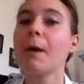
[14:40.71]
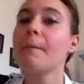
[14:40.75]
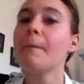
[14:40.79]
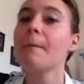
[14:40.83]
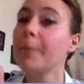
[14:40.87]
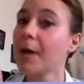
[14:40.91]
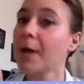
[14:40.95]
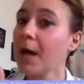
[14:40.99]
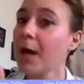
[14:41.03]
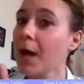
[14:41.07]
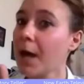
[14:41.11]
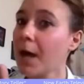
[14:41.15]

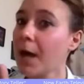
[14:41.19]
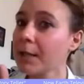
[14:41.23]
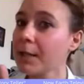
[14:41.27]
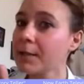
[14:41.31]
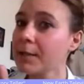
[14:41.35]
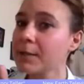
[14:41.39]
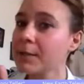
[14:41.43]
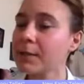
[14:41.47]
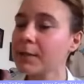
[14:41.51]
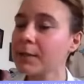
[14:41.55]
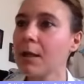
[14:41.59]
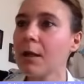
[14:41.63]

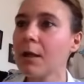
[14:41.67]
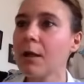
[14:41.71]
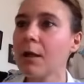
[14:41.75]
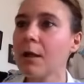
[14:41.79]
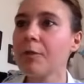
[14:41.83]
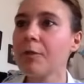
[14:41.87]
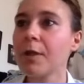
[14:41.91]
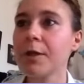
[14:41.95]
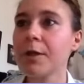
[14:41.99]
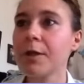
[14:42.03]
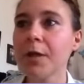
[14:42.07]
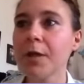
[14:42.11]
but
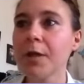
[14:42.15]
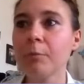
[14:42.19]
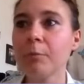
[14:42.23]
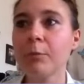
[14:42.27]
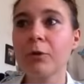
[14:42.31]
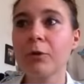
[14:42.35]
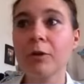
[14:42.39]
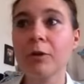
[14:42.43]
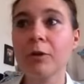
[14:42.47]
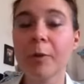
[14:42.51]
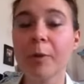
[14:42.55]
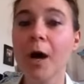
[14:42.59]
the
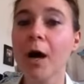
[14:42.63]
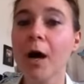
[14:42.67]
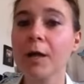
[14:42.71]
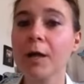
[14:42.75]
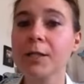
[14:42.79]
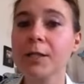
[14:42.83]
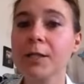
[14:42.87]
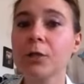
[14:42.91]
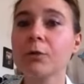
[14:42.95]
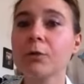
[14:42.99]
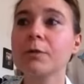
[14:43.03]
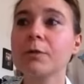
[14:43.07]
number of
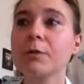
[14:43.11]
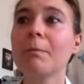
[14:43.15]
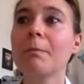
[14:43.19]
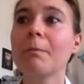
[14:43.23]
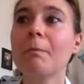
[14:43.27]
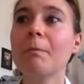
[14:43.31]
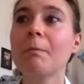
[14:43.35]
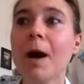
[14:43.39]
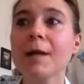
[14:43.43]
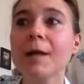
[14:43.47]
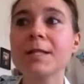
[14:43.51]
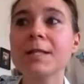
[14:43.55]
particles
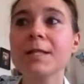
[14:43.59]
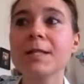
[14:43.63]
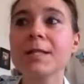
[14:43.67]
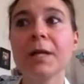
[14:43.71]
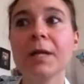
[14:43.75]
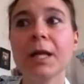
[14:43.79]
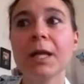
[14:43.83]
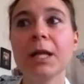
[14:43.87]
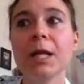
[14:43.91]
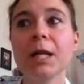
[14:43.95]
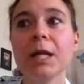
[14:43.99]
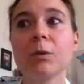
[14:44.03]
must
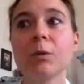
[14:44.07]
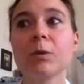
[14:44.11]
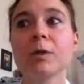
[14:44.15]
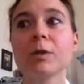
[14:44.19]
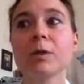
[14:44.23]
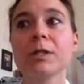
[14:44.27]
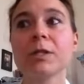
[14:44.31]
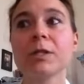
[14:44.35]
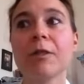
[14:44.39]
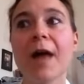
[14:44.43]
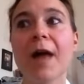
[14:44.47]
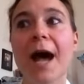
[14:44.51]
be equal
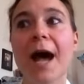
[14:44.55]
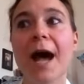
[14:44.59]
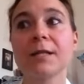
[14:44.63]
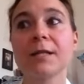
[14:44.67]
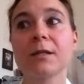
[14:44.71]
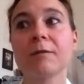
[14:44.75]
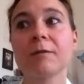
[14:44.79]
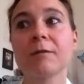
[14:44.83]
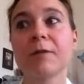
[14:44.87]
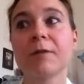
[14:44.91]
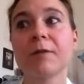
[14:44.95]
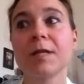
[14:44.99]
to that
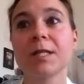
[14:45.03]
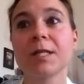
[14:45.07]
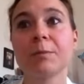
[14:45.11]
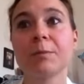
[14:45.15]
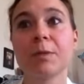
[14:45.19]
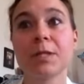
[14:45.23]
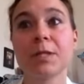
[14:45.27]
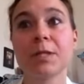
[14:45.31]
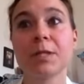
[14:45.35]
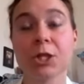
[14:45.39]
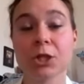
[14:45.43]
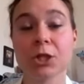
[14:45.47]
of the
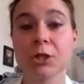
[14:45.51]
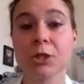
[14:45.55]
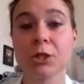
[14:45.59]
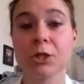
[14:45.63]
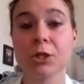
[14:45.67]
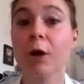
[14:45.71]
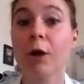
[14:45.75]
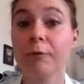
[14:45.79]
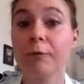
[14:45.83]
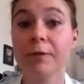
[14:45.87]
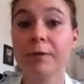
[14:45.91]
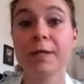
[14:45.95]
disposition
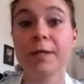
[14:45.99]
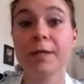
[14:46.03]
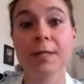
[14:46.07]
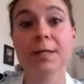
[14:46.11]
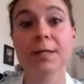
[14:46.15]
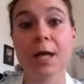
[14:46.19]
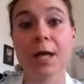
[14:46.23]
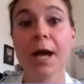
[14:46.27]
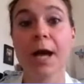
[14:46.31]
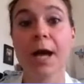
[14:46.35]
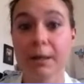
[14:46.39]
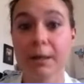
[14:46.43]
of the
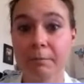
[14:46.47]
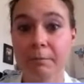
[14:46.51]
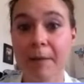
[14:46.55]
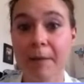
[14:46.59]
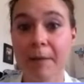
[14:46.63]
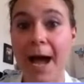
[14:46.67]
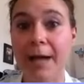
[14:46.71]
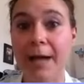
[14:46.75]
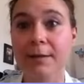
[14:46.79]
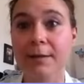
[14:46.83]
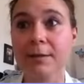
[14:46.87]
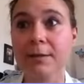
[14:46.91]
desired
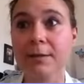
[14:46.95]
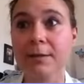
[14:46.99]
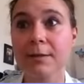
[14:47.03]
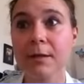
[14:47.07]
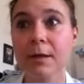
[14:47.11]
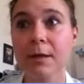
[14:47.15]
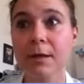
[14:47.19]
mass